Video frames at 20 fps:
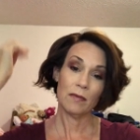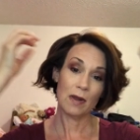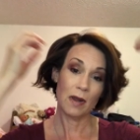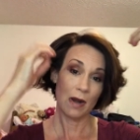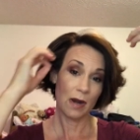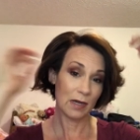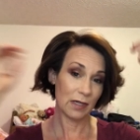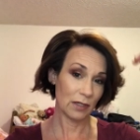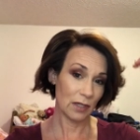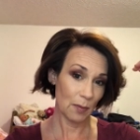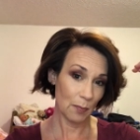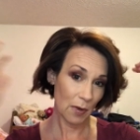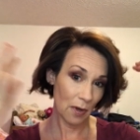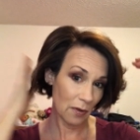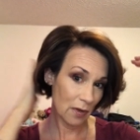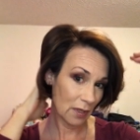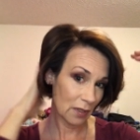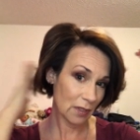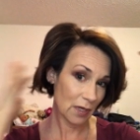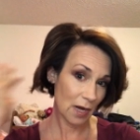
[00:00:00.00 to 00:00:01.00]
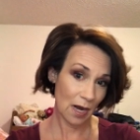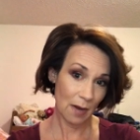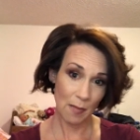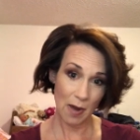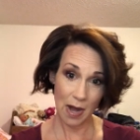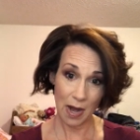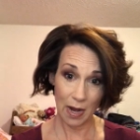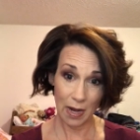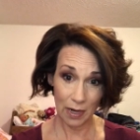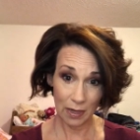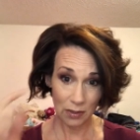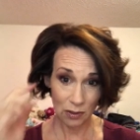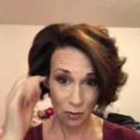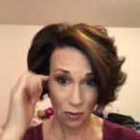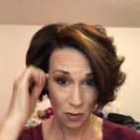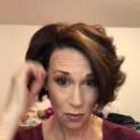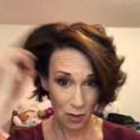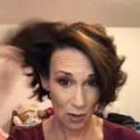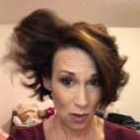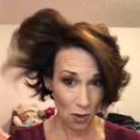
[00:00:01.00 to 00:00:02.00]
and I sleep on this side of my head, so
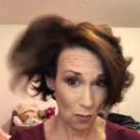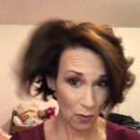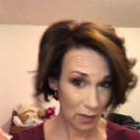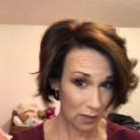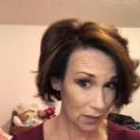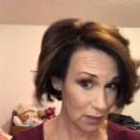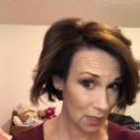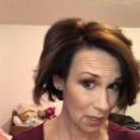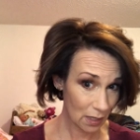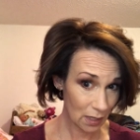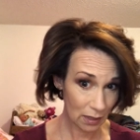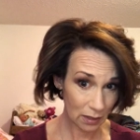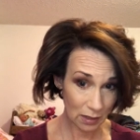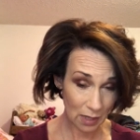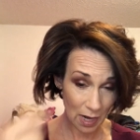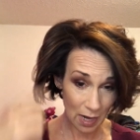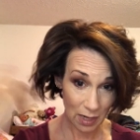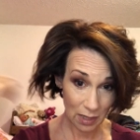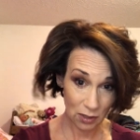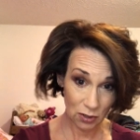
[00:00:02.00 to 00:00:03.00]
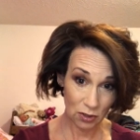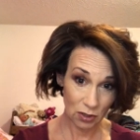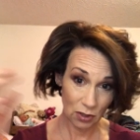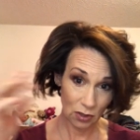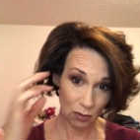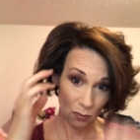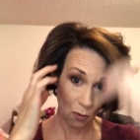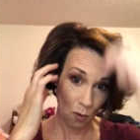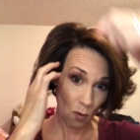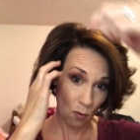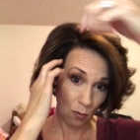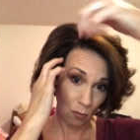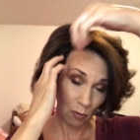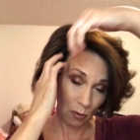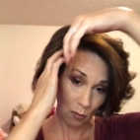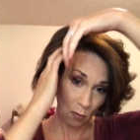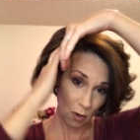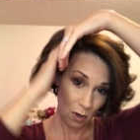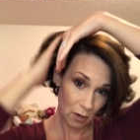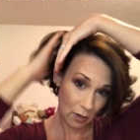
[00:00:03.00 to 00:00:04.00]
you can always see this side is just real
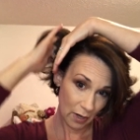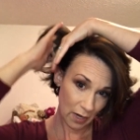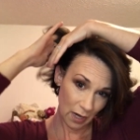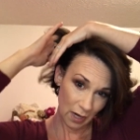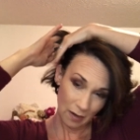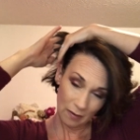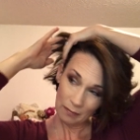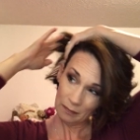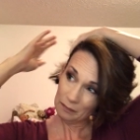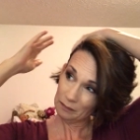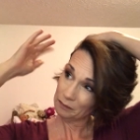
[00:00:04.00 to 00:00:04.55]
wonky.